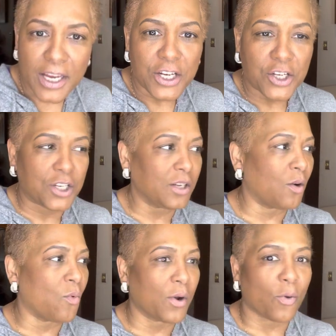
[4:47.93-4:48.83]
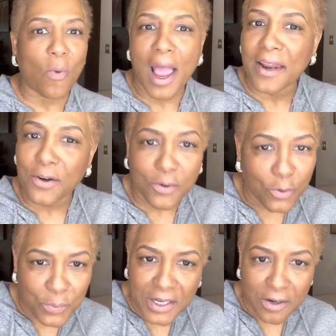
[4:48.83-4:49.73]
She don't want to ride in a
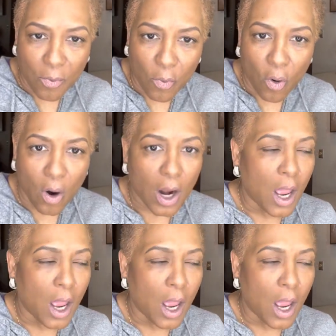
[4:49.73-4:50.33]
hoopty no more.